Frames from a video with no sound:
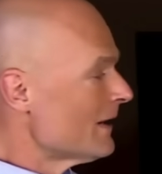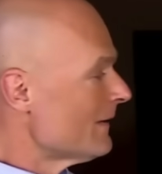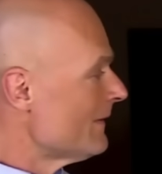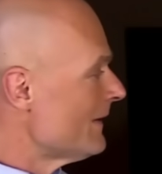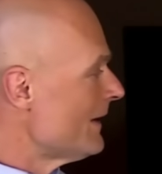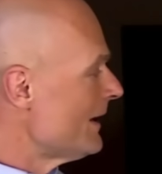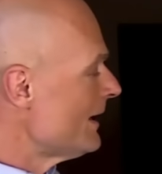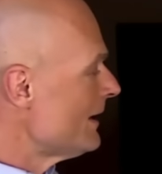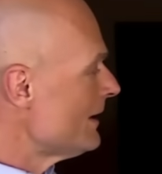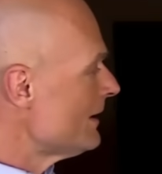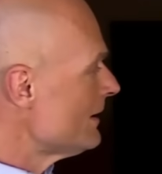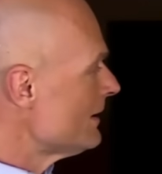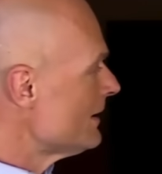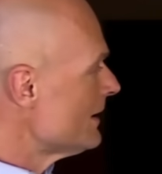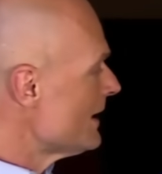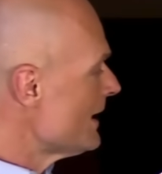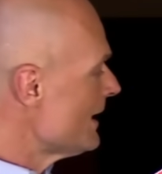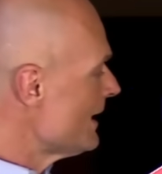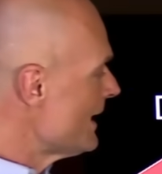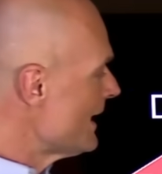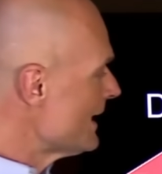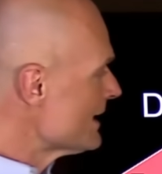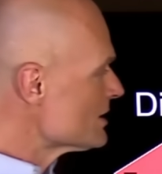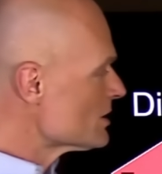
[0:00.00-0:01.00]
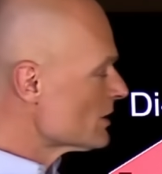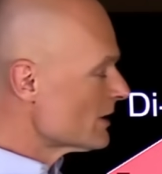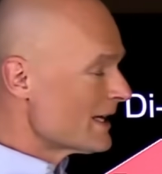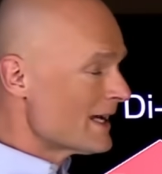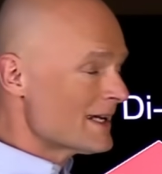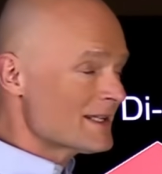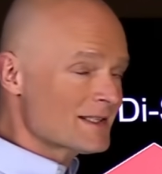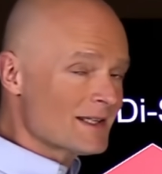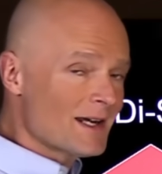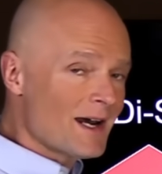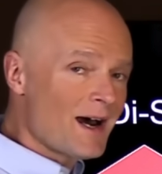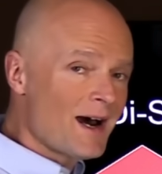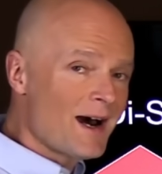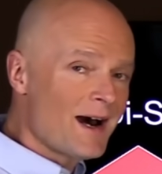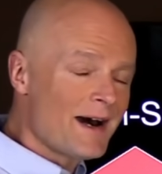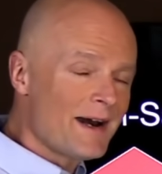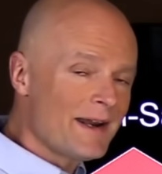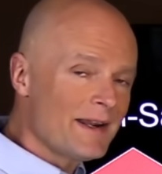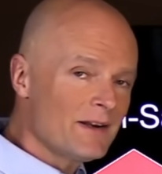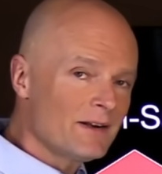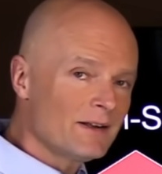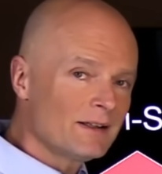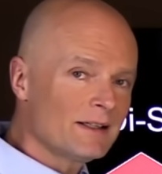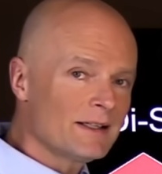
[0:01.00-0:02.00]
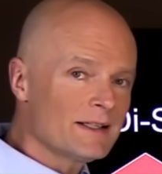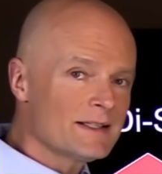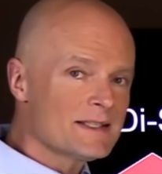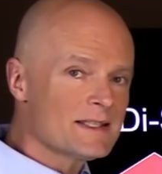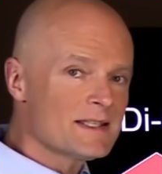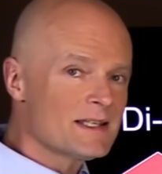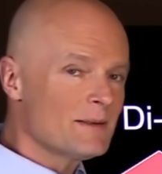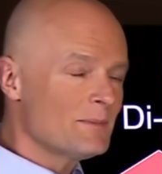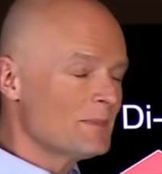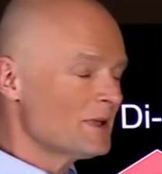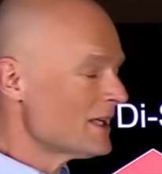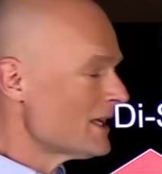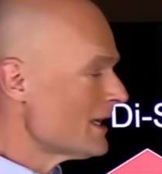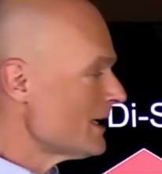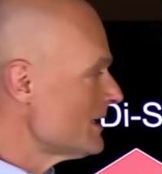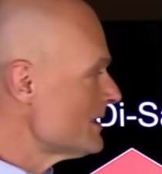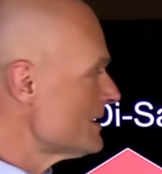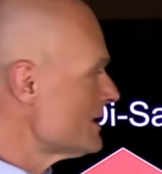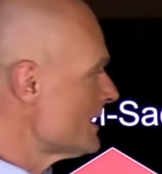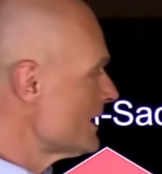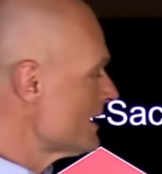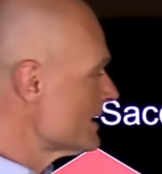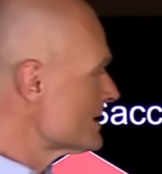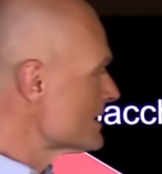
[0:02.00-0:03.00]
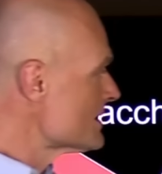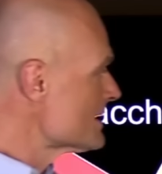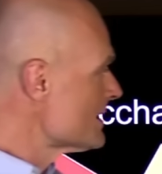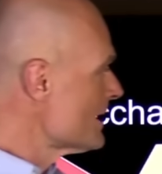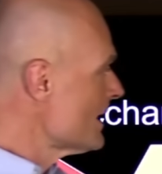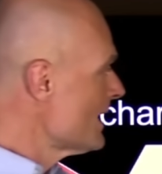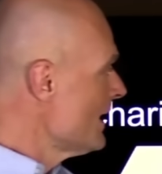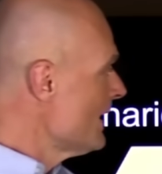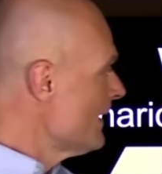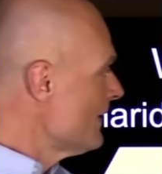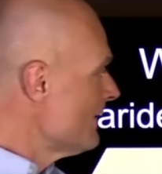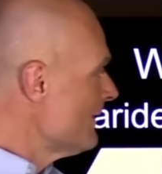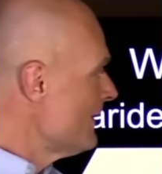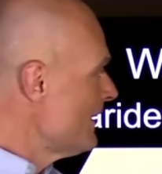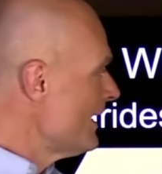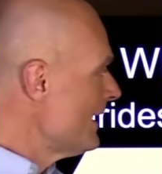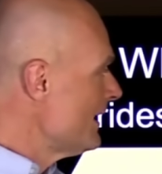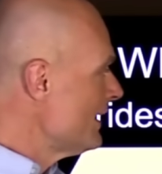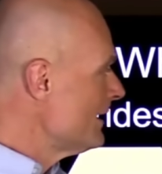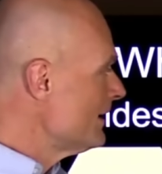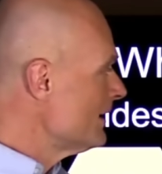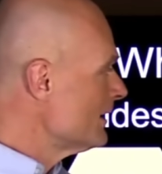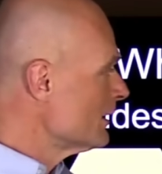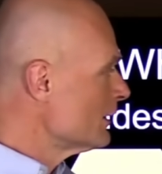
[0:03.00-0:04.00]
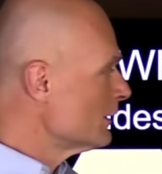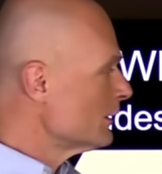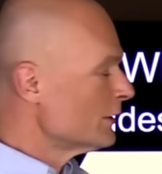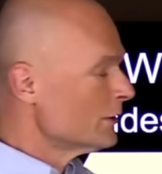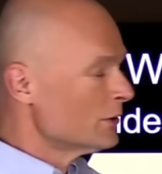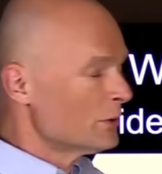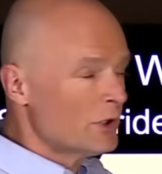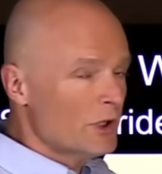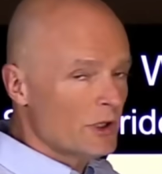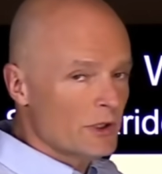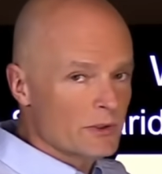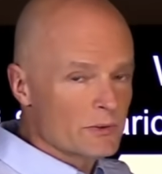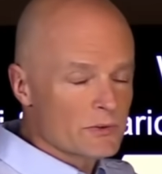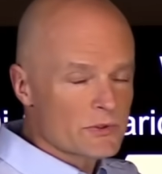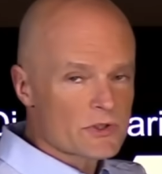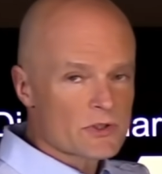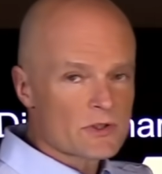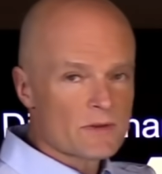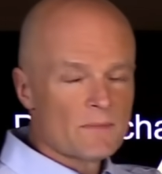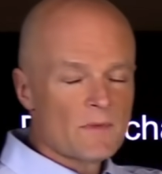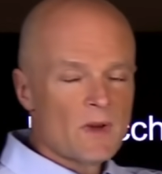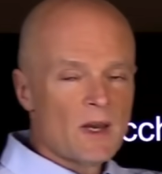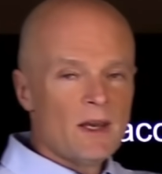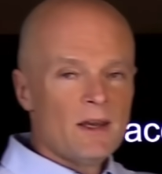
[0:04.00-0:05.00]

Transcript: then it actually has a higher glycemic index than glucose.